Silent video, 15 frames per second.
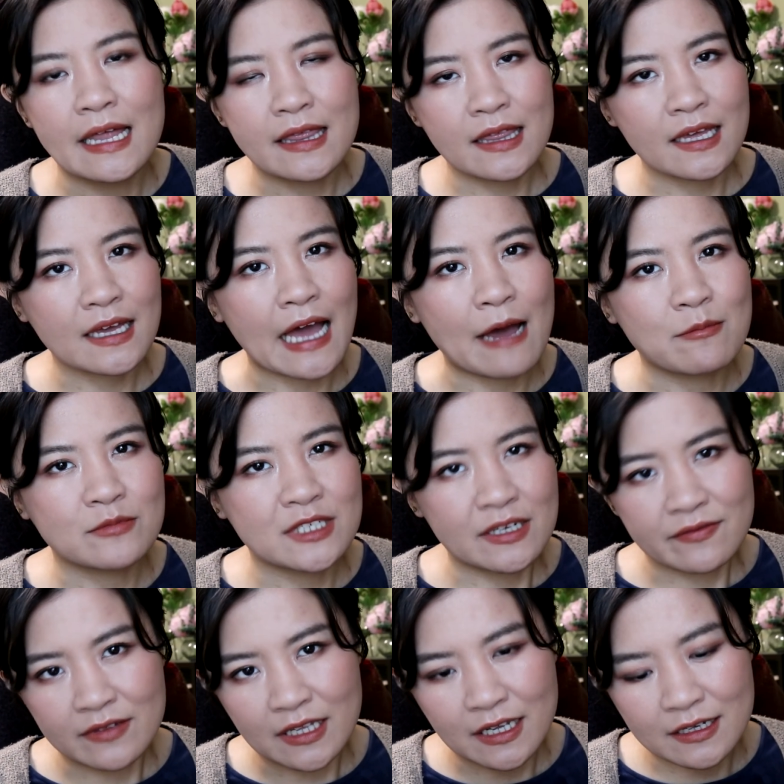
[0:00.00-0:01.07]
think I'm
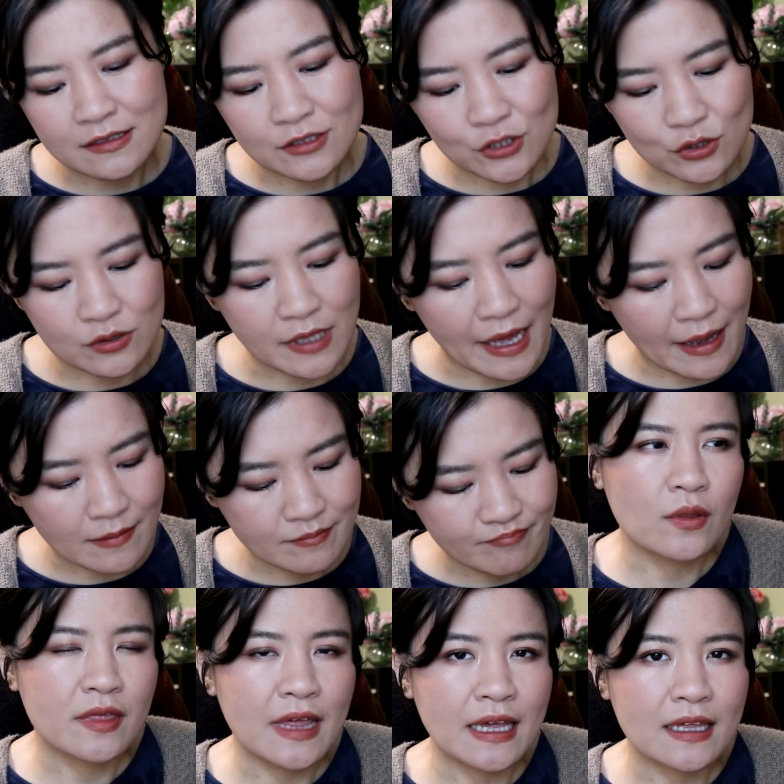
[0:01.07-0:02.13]
definitely gonna do that.
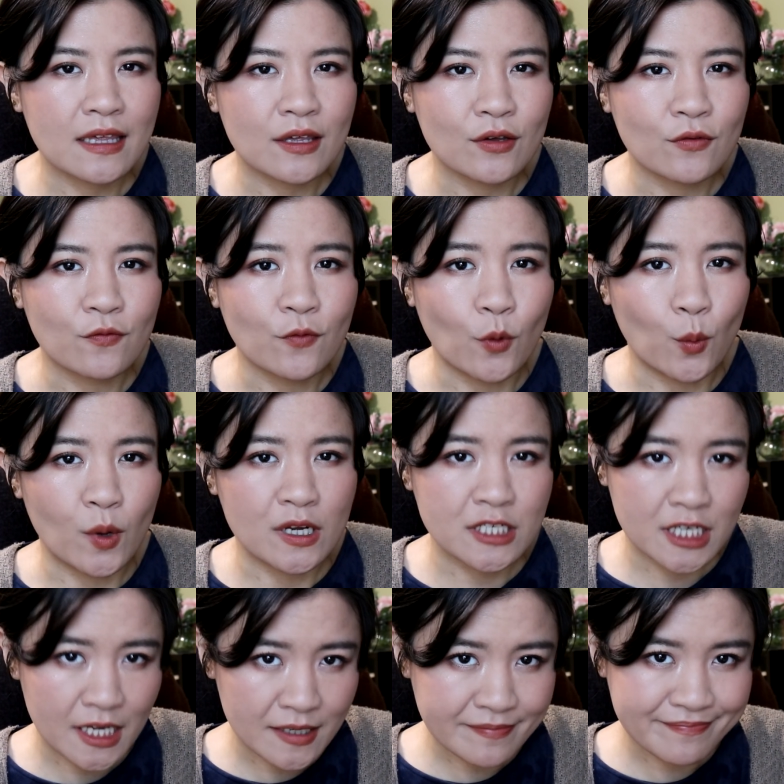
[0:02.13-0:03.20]
Thank you for
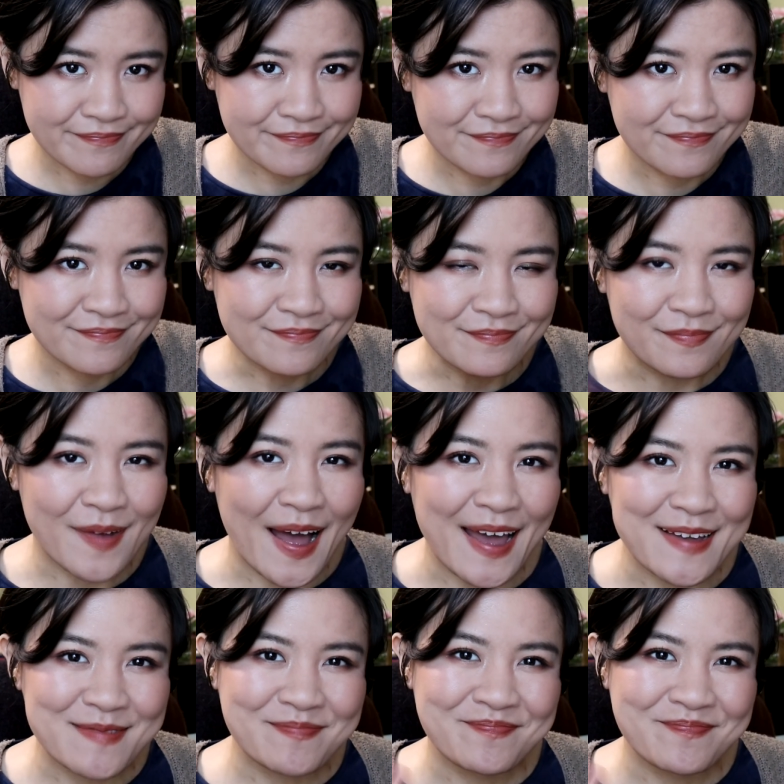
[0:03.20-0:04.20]
watching. Bye.